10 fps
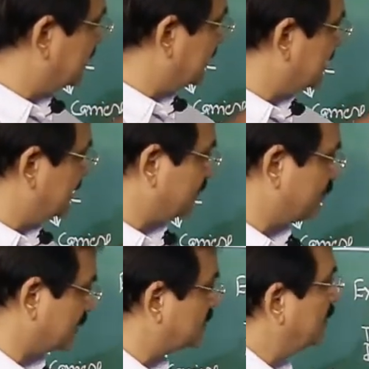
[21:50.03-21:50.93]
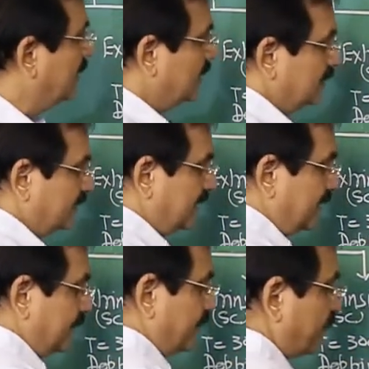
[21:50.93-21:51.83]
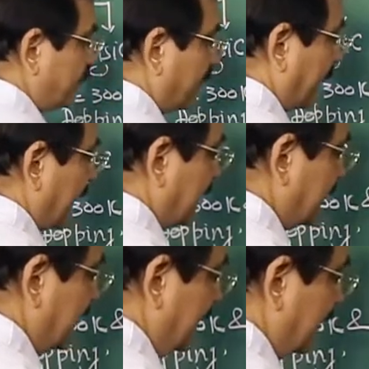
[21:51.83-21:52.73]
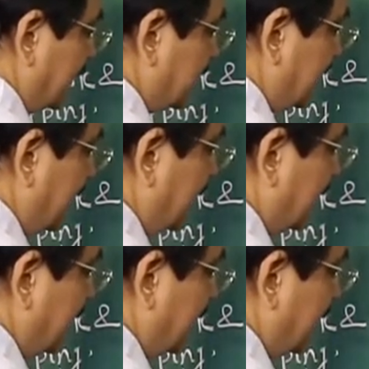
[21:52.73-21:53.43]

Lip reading: is this much. The energy